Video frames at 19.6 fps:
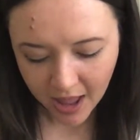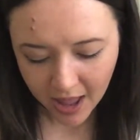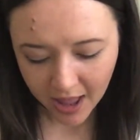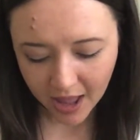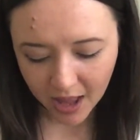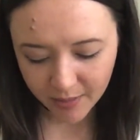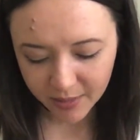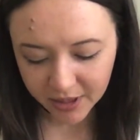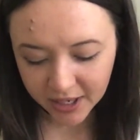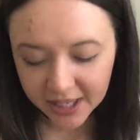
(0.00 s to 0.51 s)

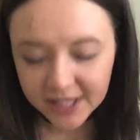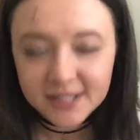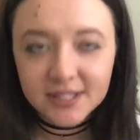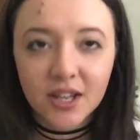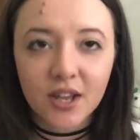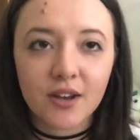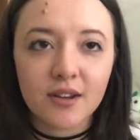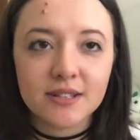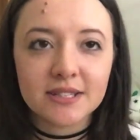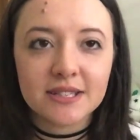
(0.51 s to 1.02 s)
The next
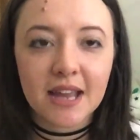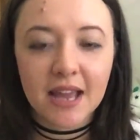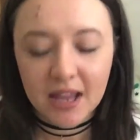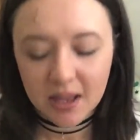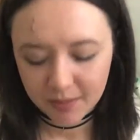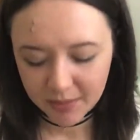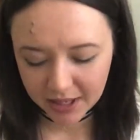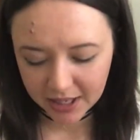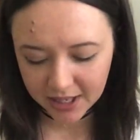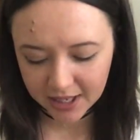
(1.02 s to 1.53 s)
girl's
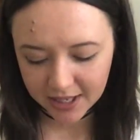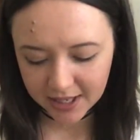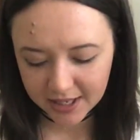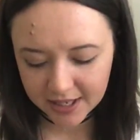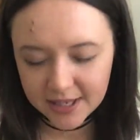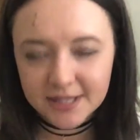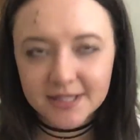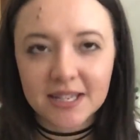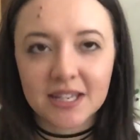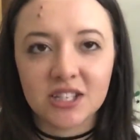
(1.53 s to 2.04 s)
name
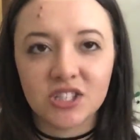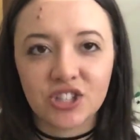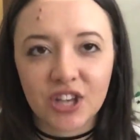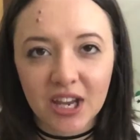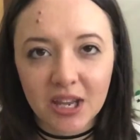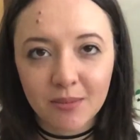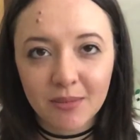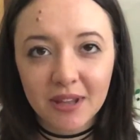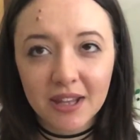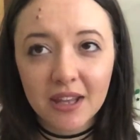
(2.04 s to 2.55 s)
is
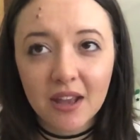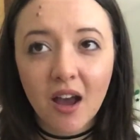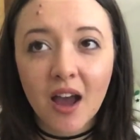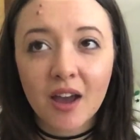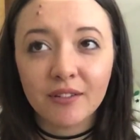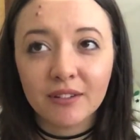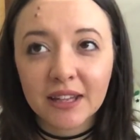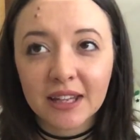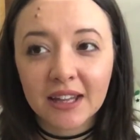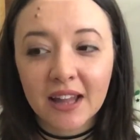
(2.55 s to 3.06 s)
Jamie.
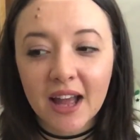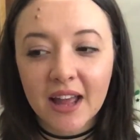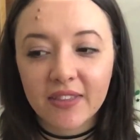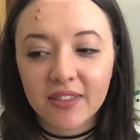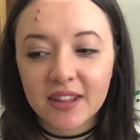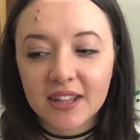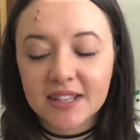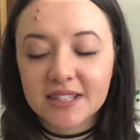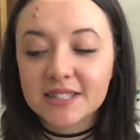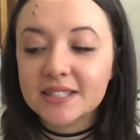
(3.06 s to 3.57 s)
I really
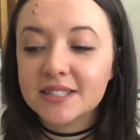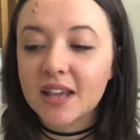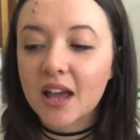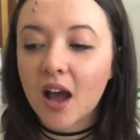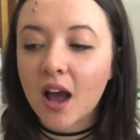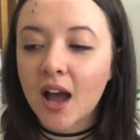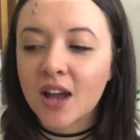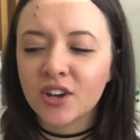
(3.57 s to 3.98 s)
like this.